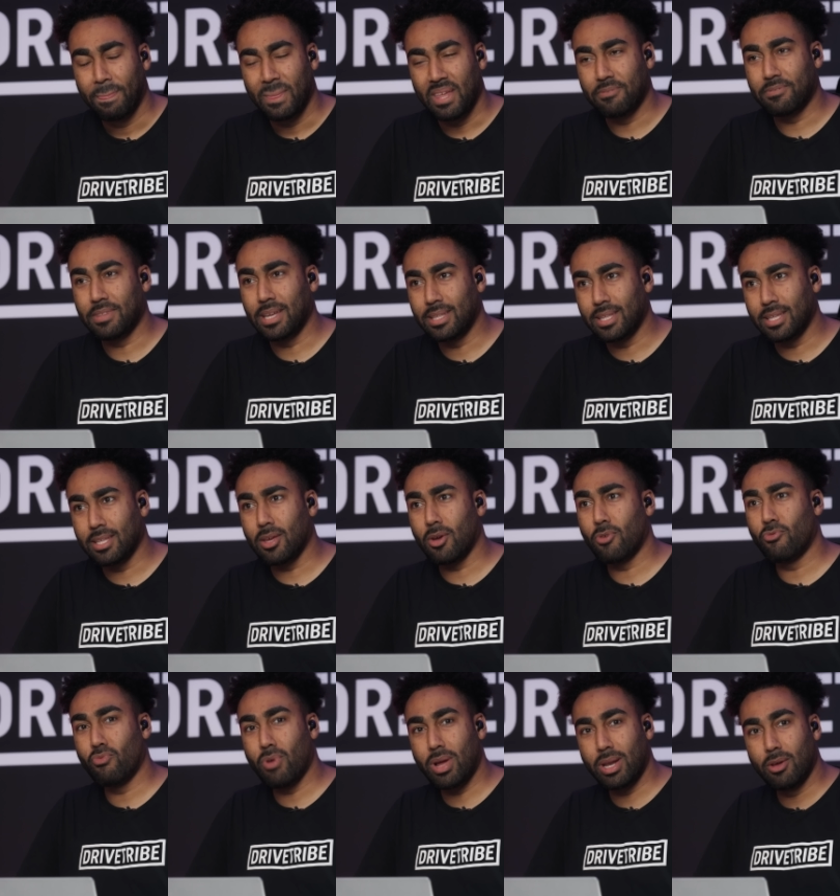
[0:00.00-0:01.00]
If they did a
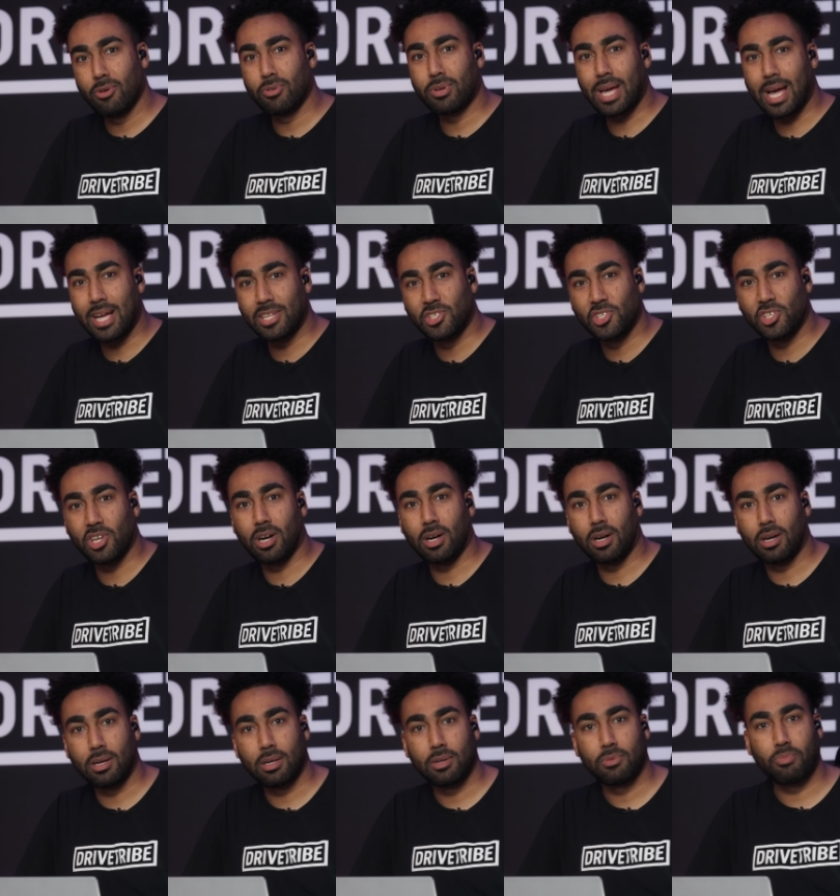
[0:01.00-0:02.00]
Renault
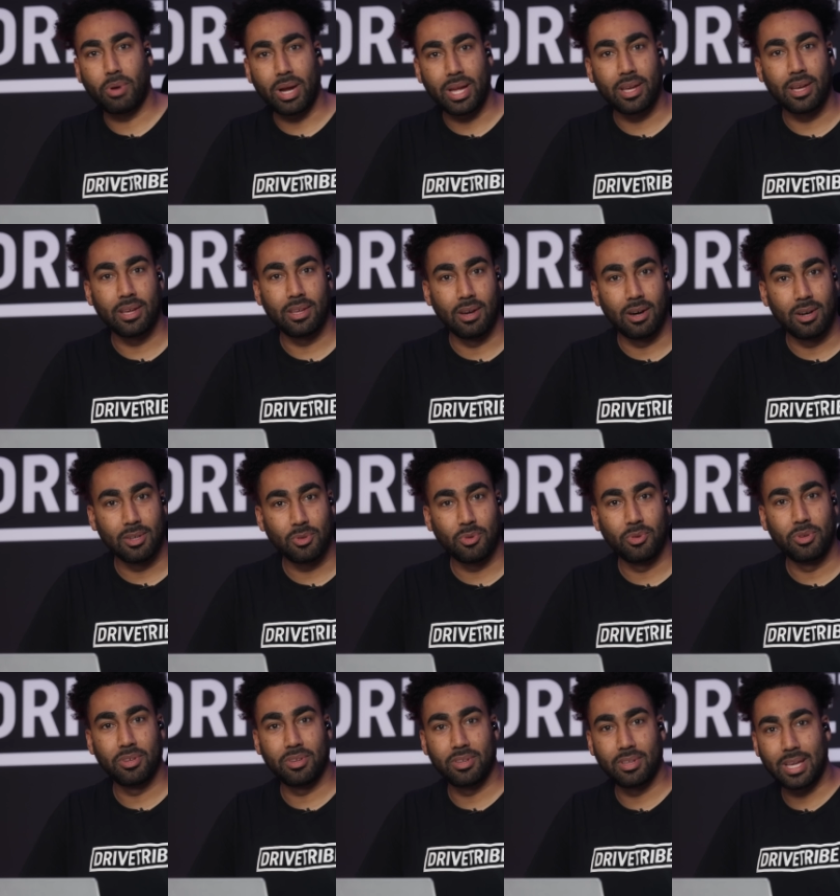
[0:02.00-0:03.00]
Kadjar breaker yard,
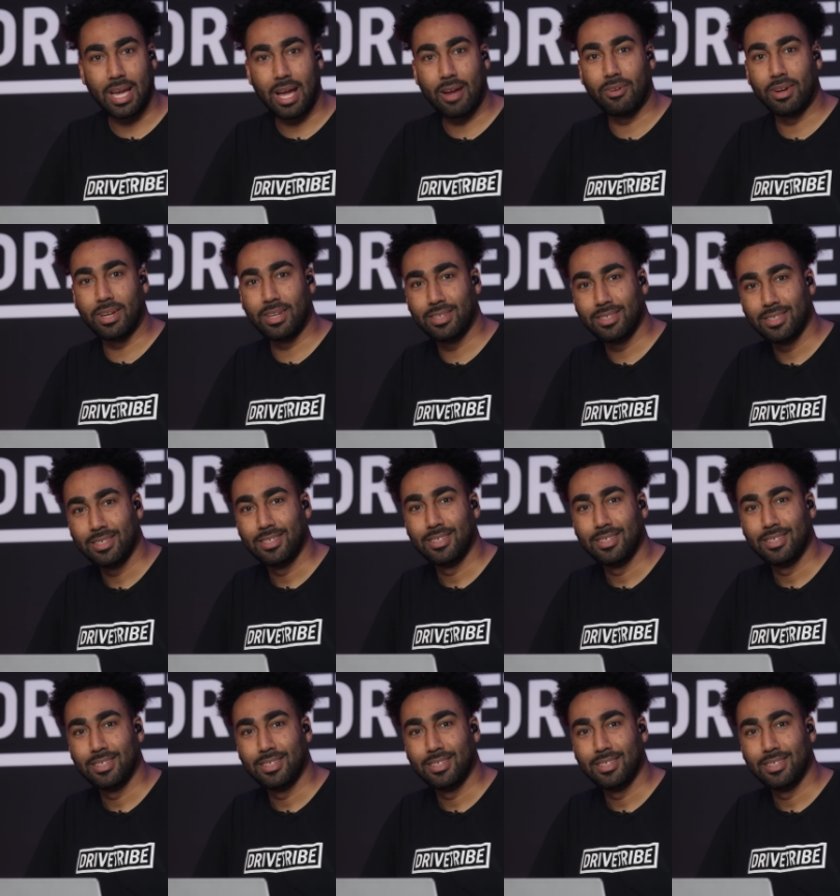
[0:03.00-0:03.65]
all you can carry,